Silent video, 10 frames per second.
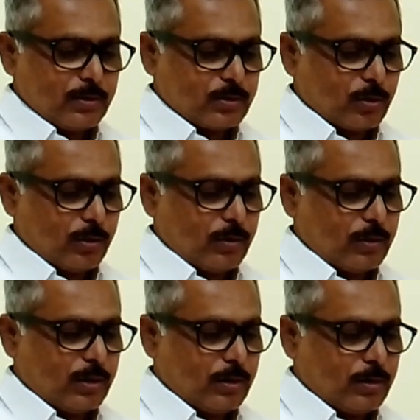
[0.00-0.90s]

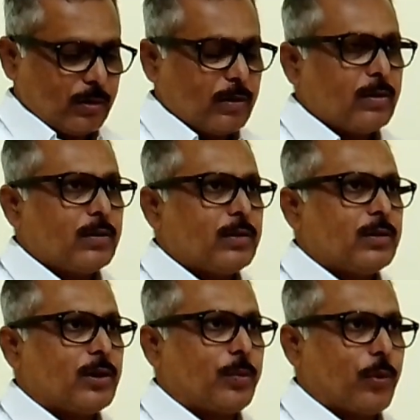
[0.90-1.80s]
So
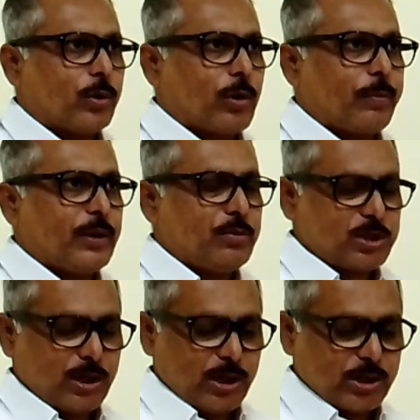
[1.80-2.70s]
report of
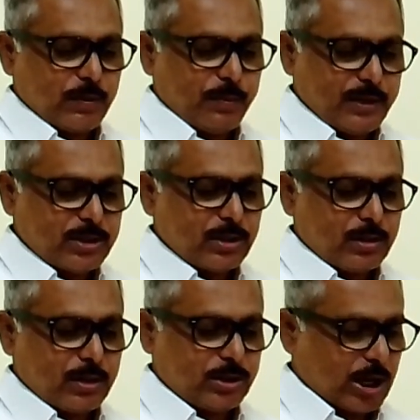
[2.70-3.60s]
investigation means
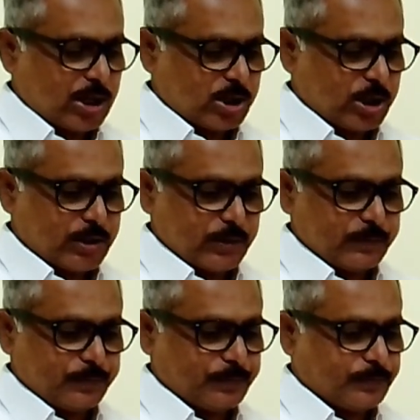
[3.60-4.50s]
a charge sheet
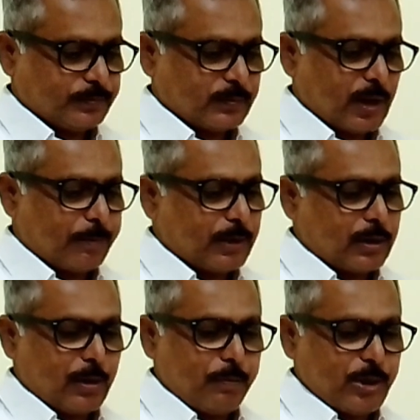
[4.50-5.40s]
after
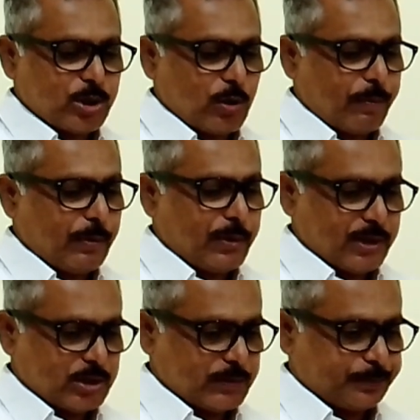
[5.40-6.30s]
completion of
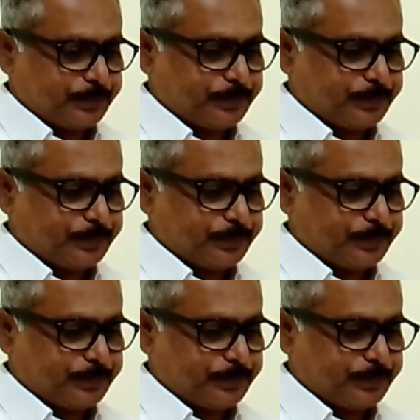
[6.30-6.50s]
evidence.